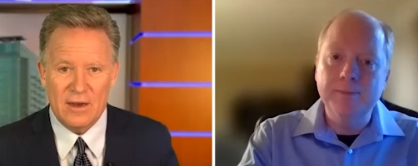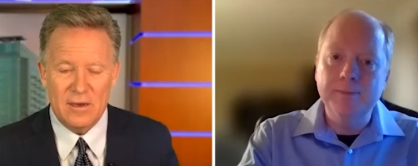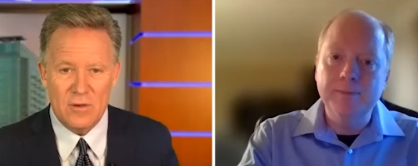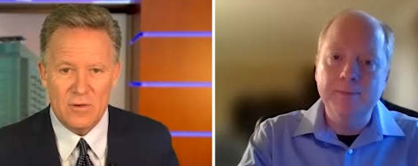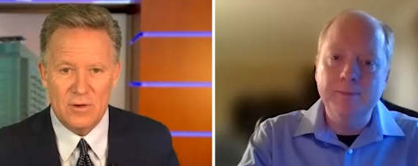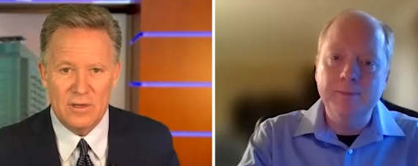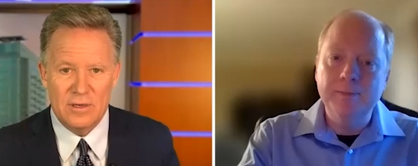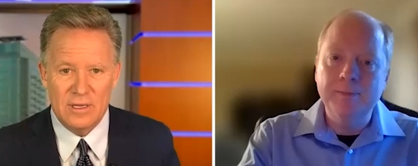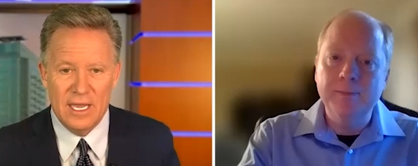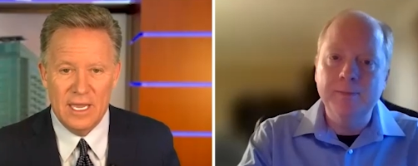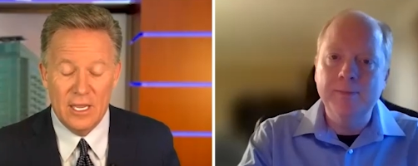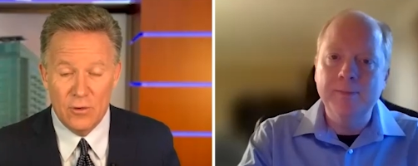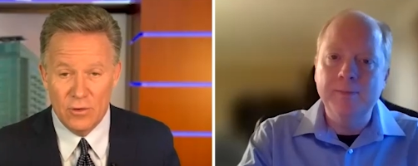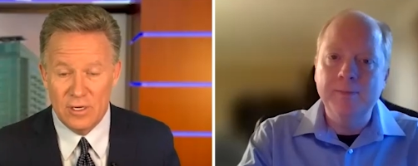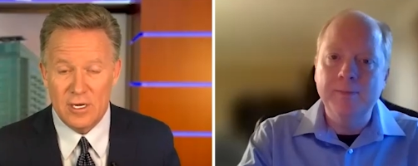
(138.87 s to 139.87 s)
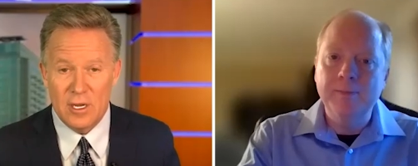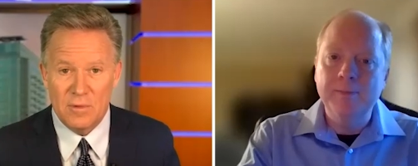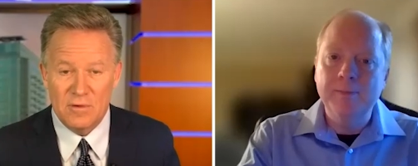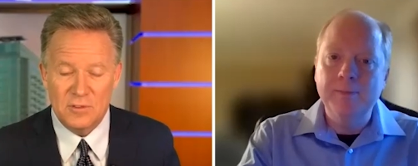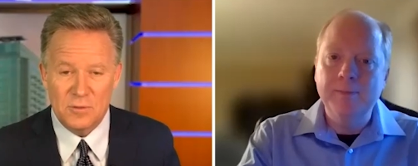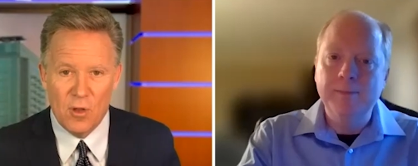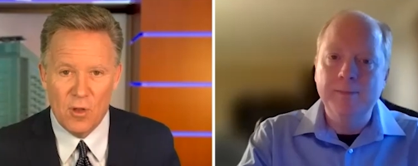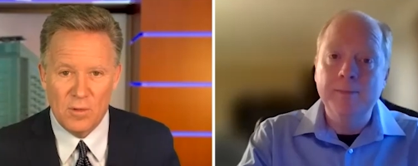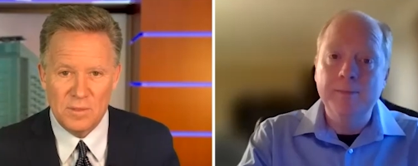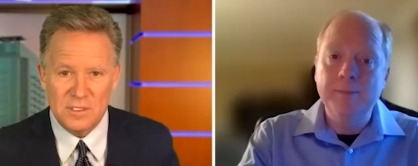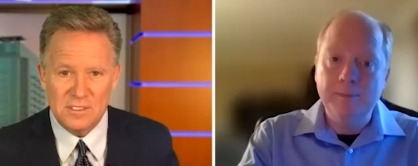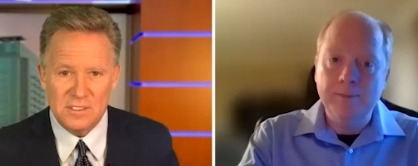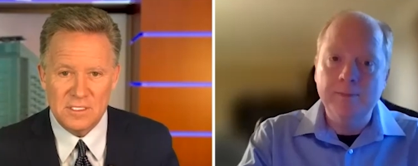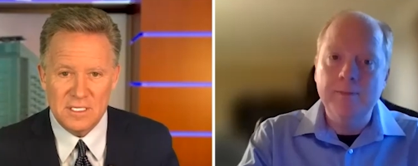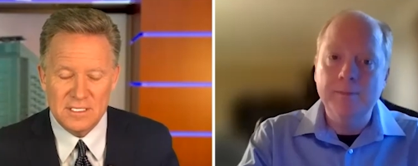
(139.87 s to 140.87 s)
Speaker 1: I own, a, I own a number of small
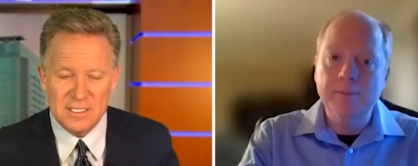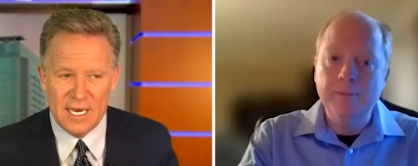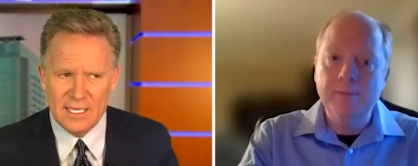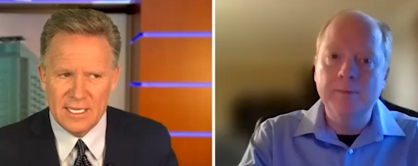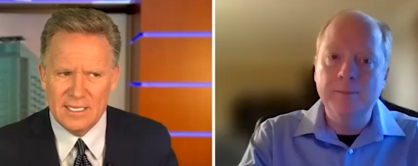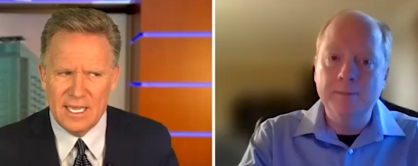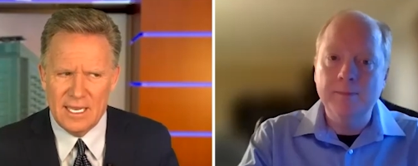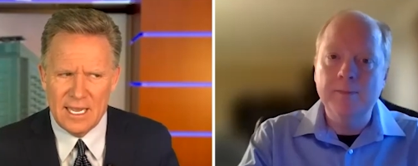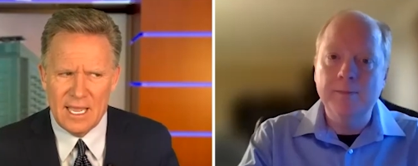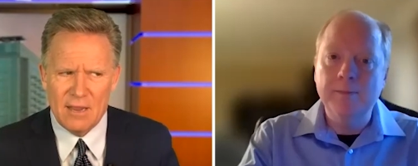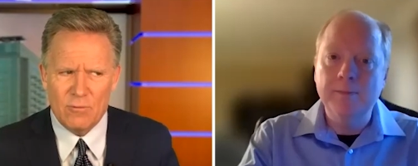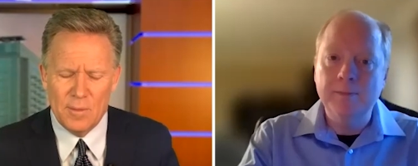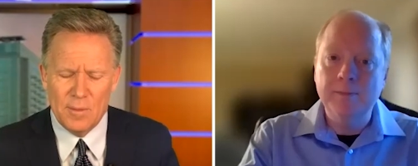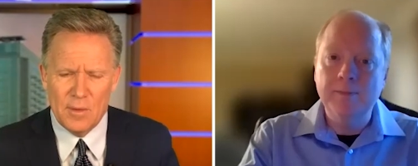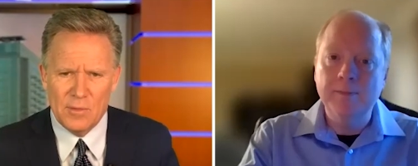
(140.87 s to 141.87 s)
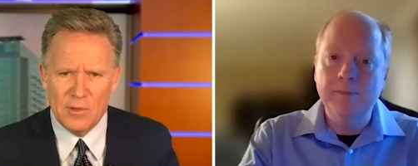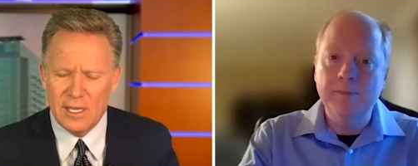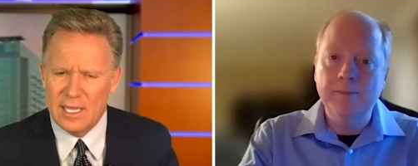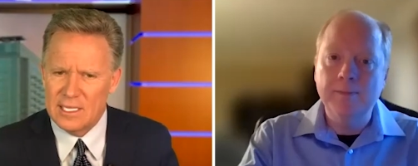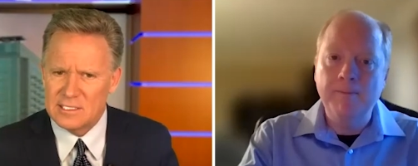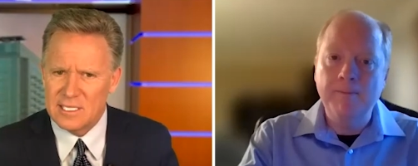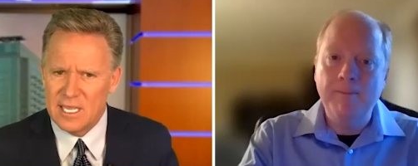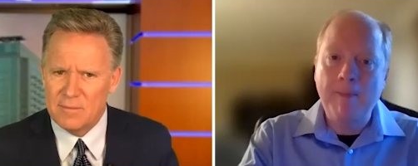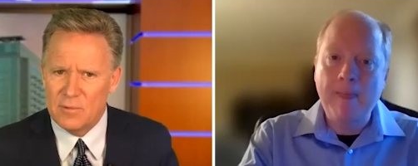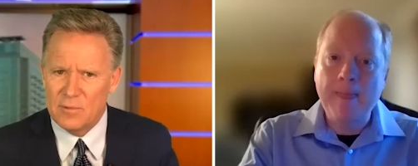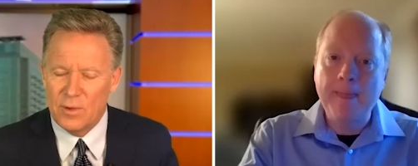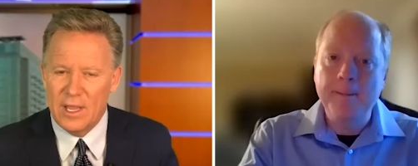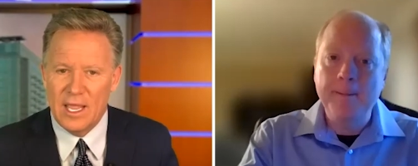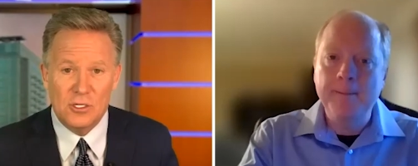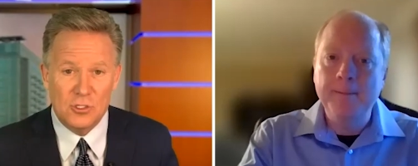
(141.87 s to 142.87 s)
businesses, and I cannot remember the last time that
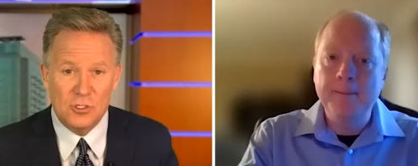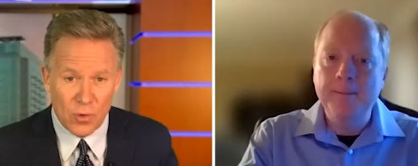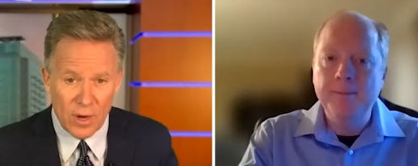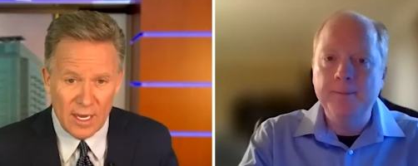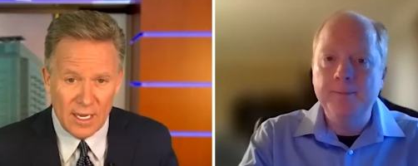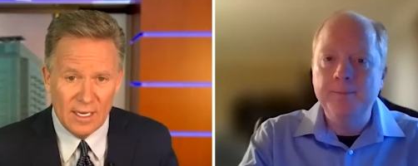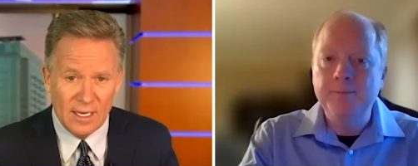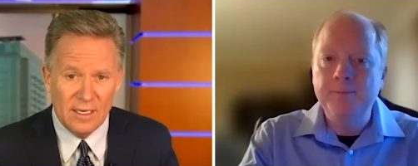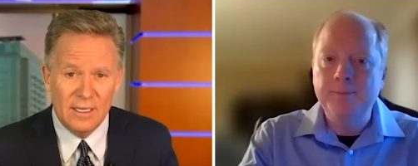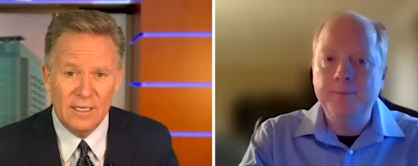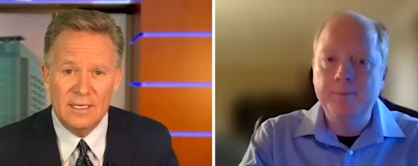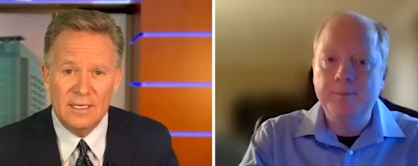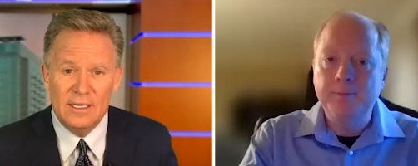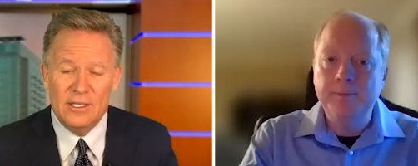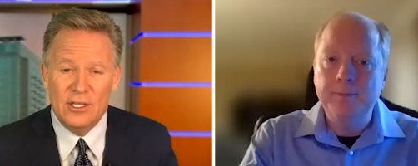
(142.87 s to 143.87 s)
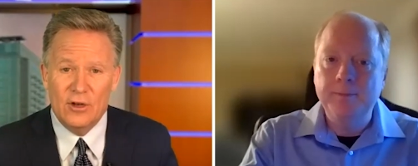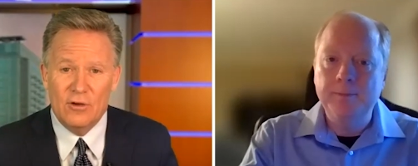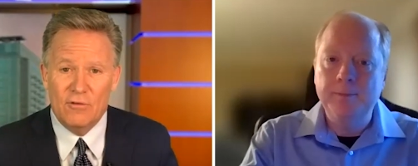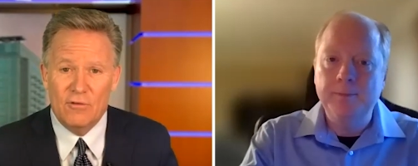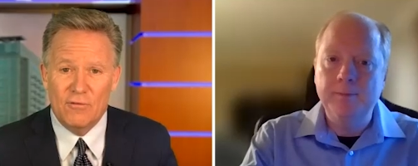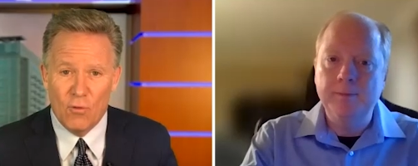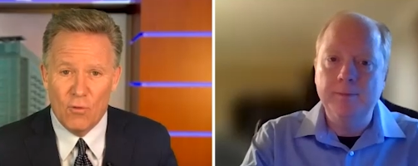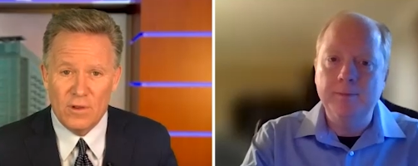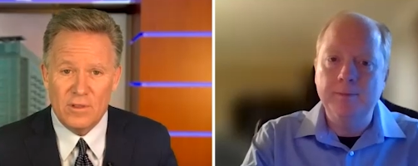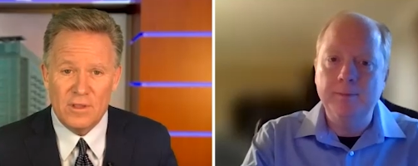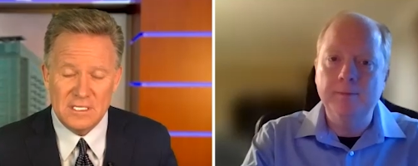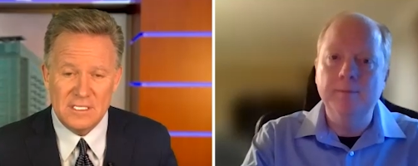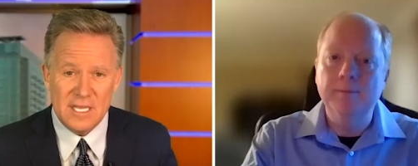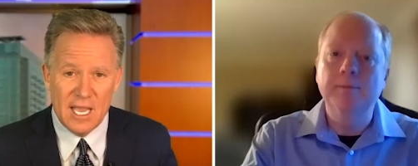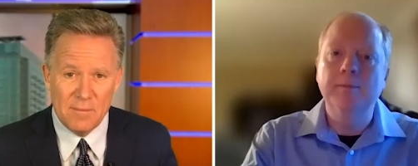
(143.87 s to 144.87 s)
we had training, you know, for
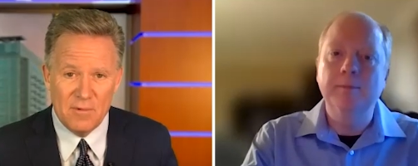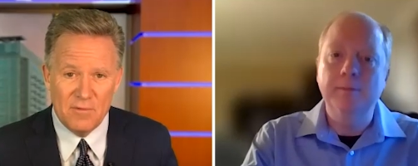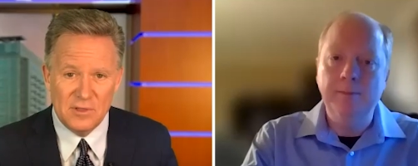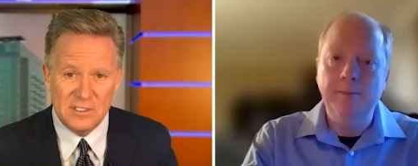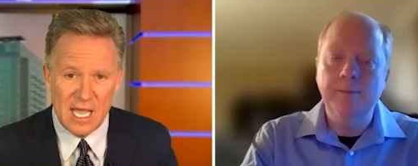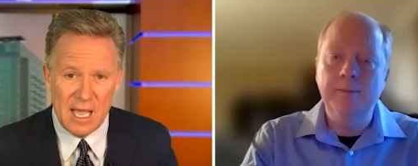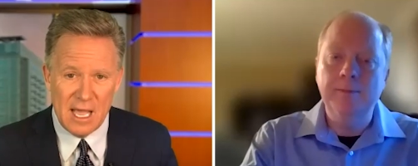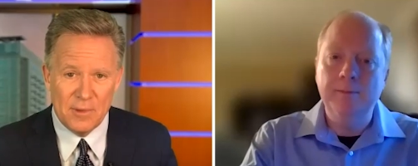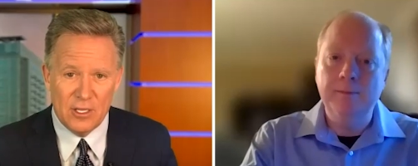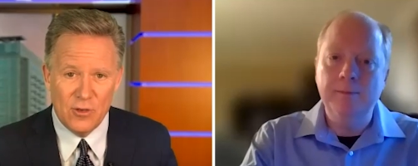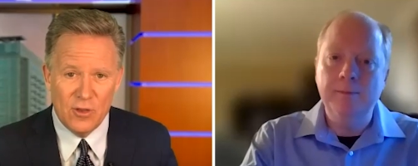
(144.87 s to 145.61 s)
this type of a topic.